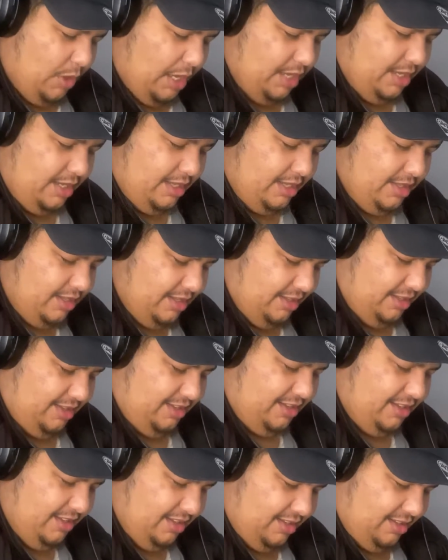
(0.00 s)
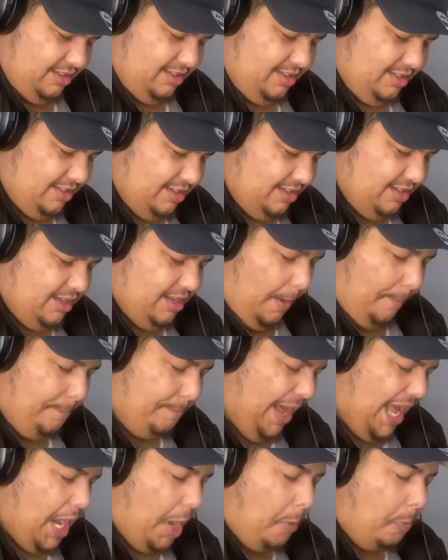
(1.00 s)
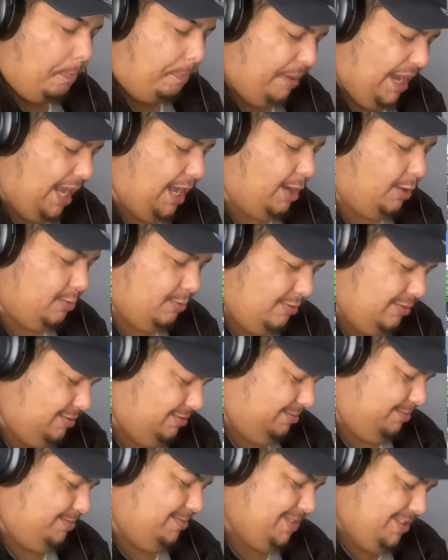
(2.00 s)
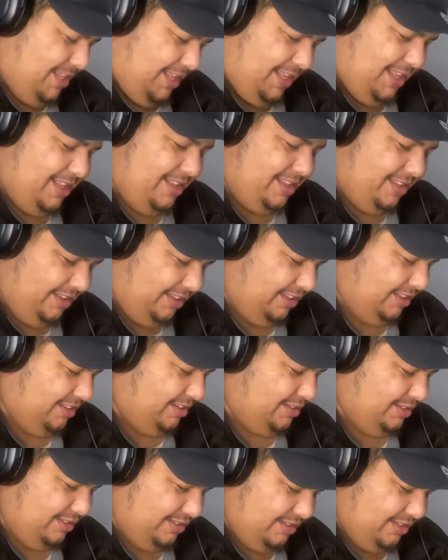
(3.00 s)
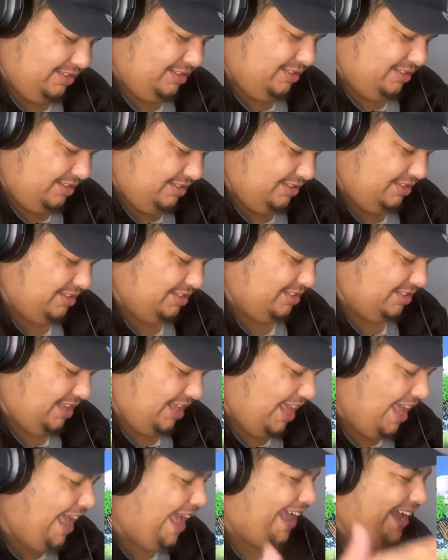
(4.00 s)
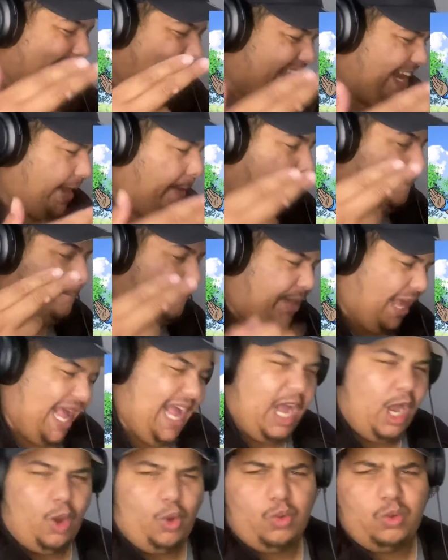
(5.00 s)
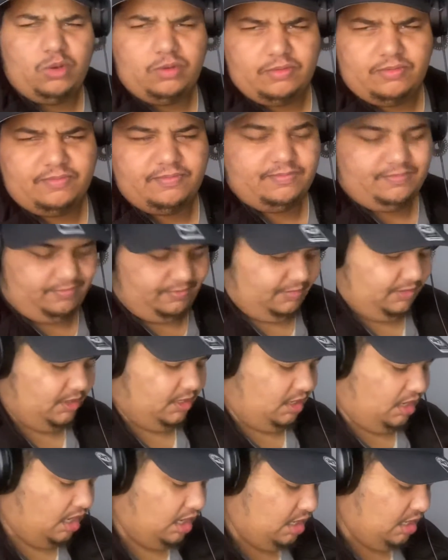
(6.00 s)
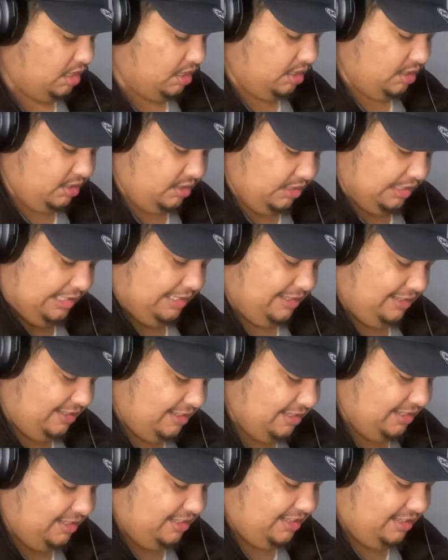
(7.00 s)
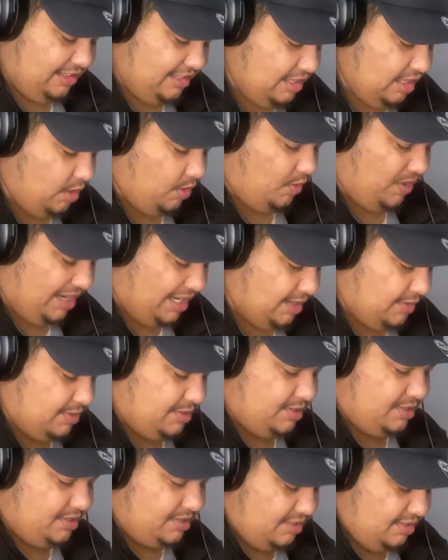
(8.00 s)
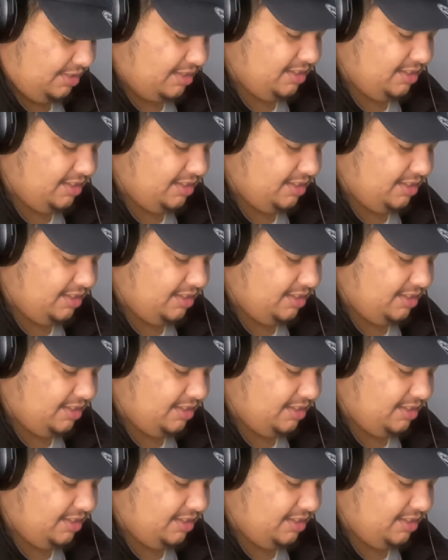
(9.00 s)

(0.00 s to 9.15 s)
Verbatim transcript: that wish me back when I die. Bow, bow. Froke with that guy, tell that little big get me top in the sky. Get it? Bow. Top in the sky. Huh? Hop in the ride. What else?